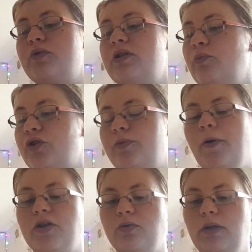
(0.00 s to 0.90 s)
didn't wash the
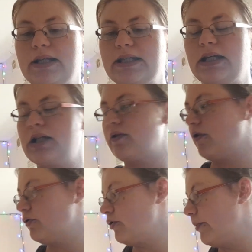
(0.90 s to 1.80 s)
pots up last night, so I've
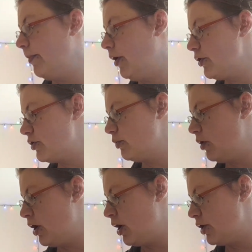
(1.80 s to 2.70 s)
got pots to
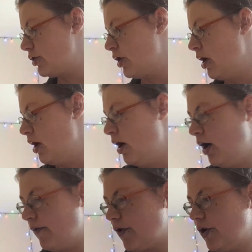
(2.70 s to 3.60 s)
wash.
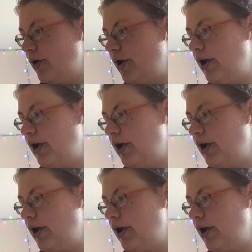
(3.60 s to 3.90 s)
Got